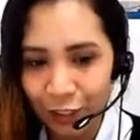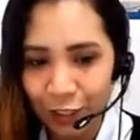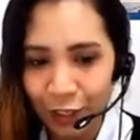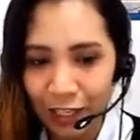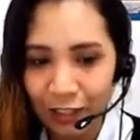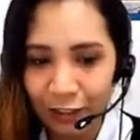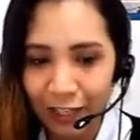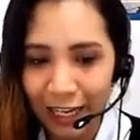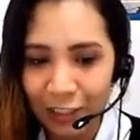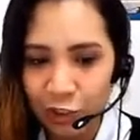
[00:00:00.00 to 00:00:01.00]
Do you think learning
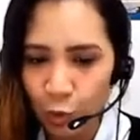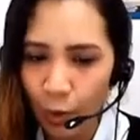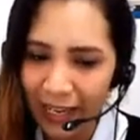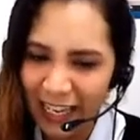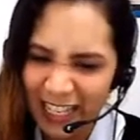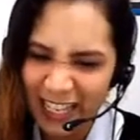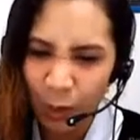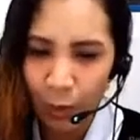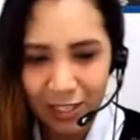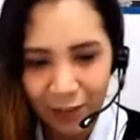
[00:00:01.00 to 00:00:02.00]
English is quite easy,
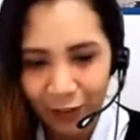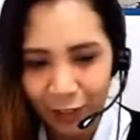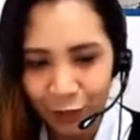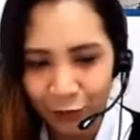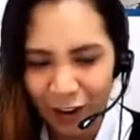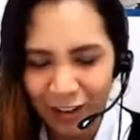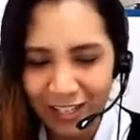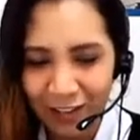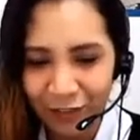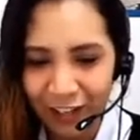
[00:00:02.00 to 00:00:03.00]
quite difficult, or very
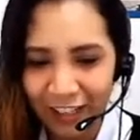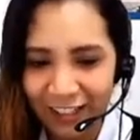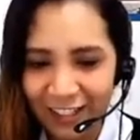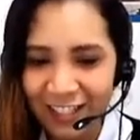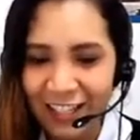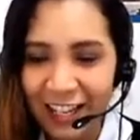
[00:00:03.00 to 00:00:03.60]
difficult?